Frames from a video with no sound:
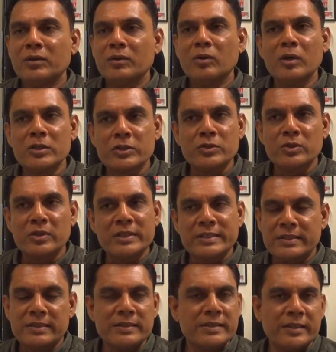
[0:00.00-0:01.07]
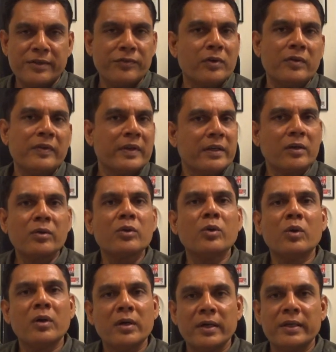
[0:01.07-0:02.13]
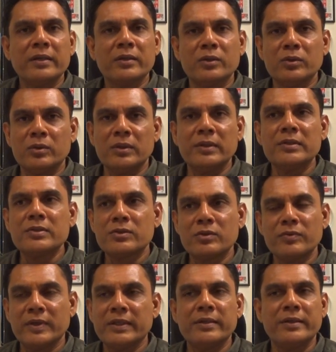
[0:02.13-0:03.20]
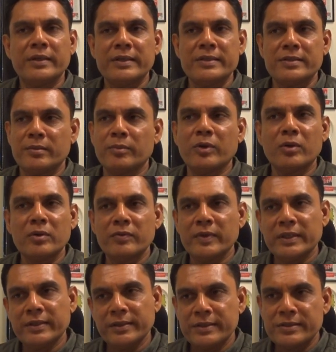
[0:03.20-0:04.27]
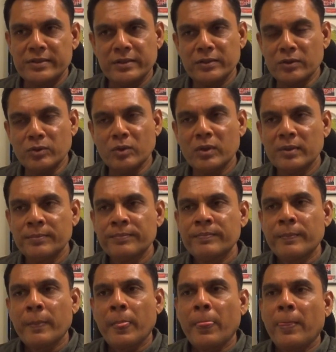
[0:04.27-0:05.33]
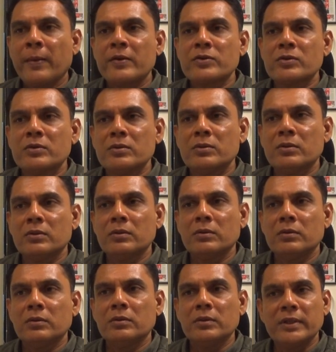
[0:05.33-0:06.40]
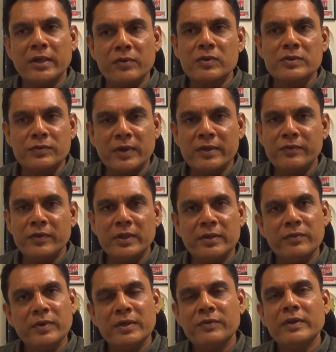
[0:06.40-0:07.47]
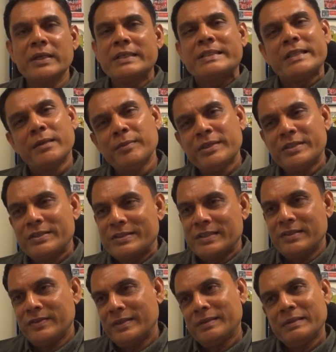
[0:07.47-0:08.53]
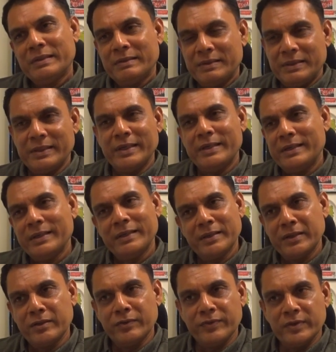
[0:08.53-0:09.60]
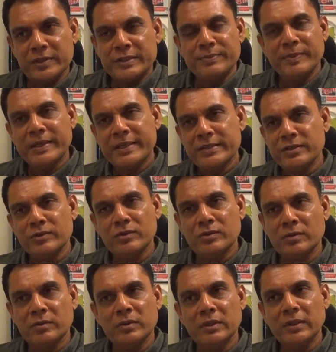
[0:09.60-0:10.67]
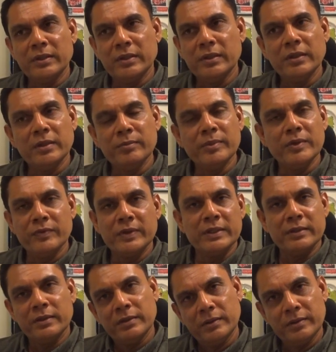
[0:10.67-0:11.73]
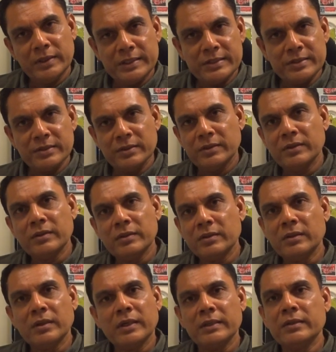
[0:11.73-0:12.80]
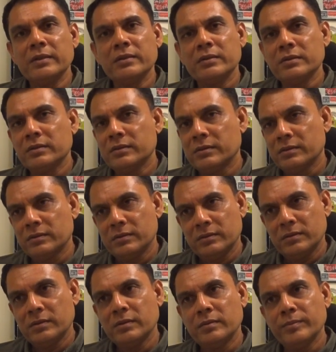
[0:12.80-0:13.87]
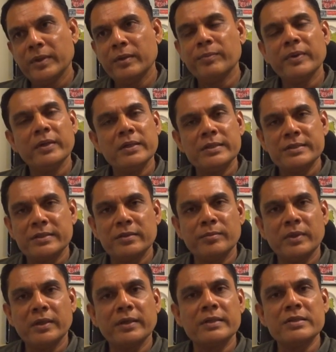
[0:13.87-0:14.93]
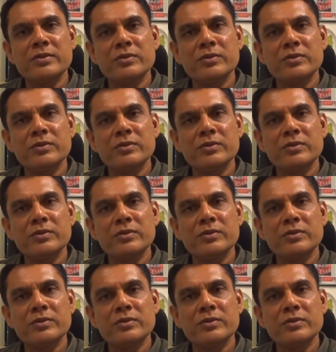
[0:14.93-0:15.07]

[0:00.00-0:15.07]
all stories concerned evolving around Goa and the Goan. So whether it is abroad, whether it's in Goa, so that was one way where we can establish ourselves and create that kind of a space, you know, in between this other big players in the market.